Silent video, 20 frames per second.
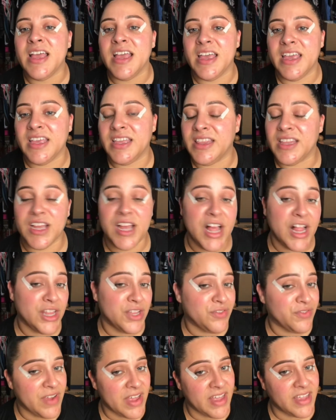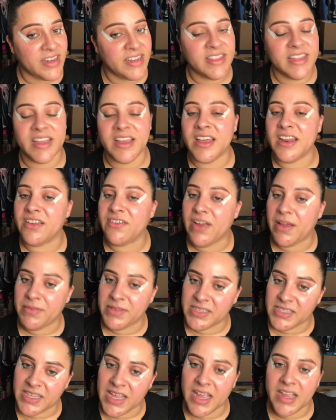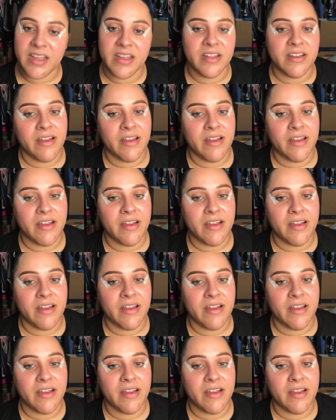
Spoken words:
and the color red, then go ahead and grab a snack,